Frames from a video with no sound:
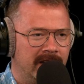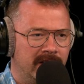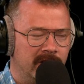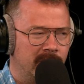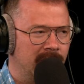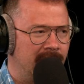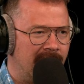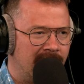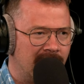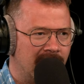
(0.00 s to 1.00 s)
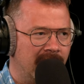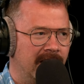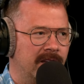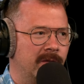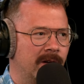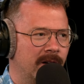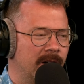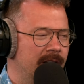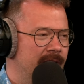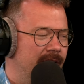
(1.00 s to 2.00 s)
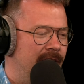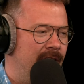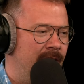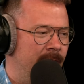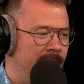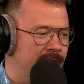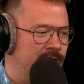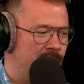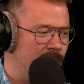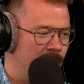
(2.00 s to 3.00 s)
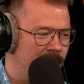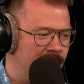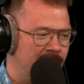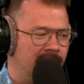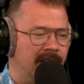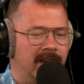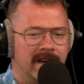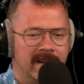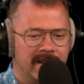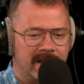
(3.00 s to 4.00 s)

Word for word: and you were there, and you were uh, ensuring uh,